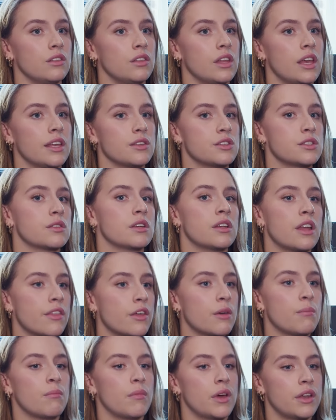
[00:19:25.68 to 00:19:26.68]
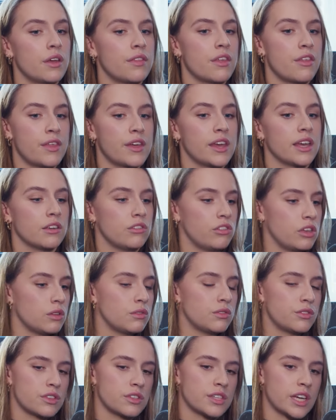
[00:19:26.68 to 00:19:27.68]
it's another thing,
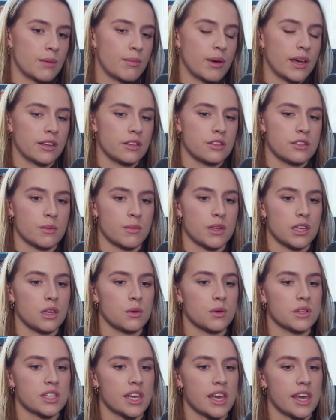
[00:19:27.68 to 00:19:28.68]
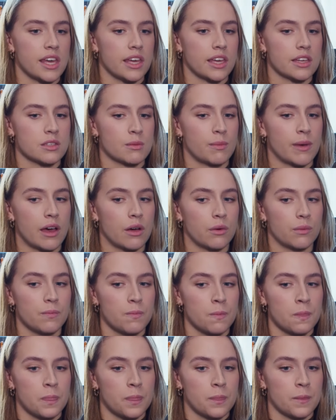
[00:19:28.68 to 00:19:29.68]
to tie back into something you were saying, it's about
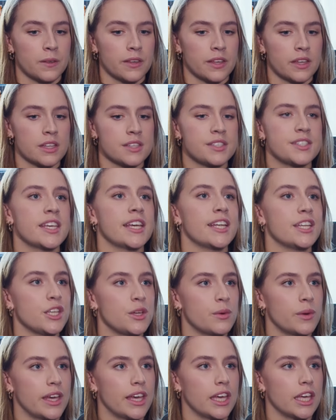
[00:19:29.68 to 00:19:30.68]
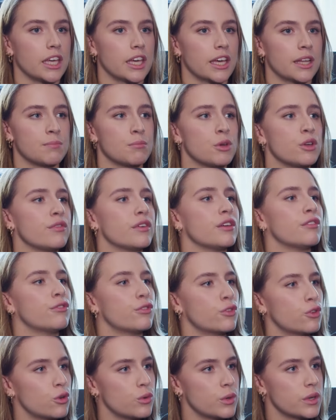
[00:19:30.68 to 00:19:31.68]
continuing and moving
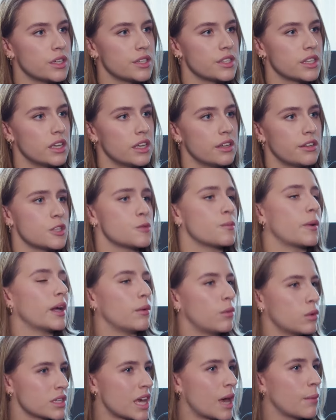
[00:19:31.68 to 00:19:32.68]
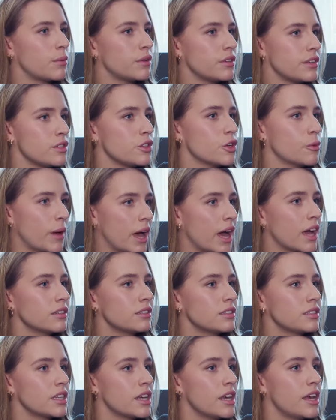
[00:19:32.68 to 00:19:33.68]
forward despite what's happened in your
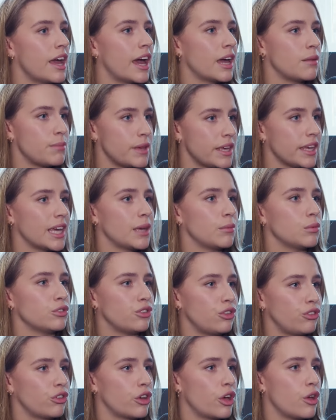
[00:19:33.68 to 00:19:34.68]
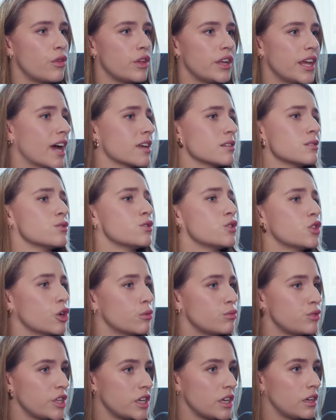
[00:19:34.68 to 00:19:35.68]
past, and being able to show that it hasn't
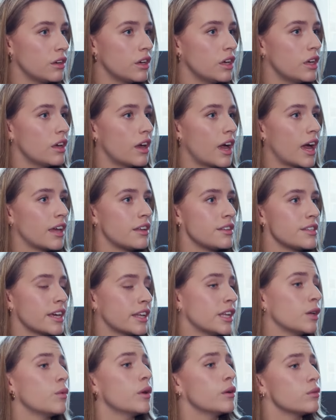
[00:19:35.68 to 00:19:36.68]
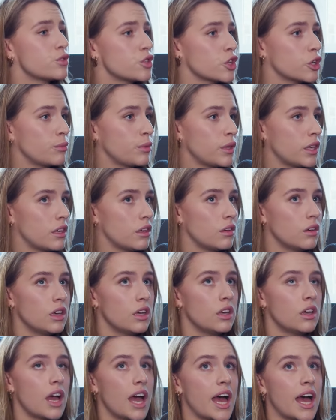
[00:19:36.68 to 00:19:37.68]
stopped you, and it won't stop you.
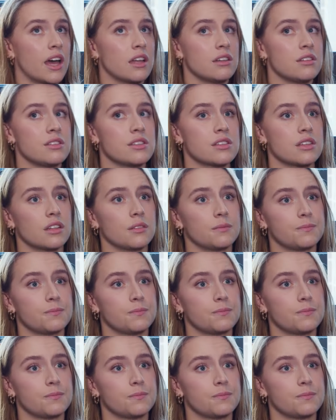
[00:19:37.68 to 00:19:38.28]
And